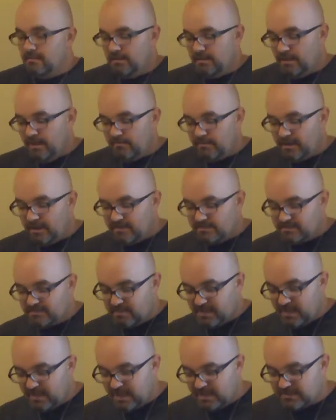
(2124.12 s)
You ever have
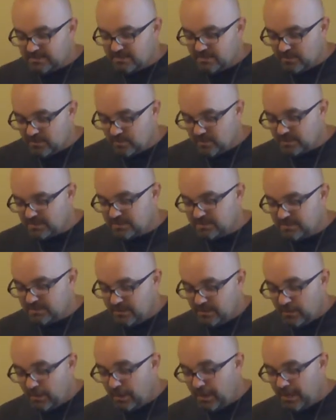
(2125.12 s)
somebody ask you a question,
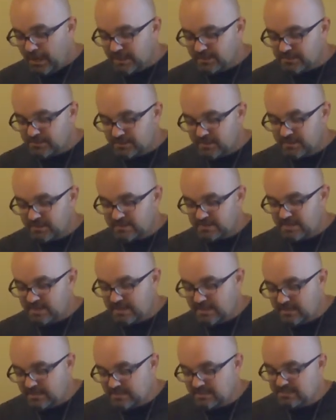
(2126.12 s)
you already answered it, and it's like
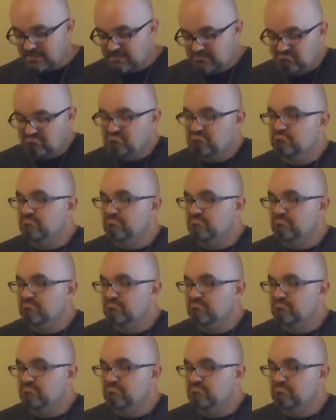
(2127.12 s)
they just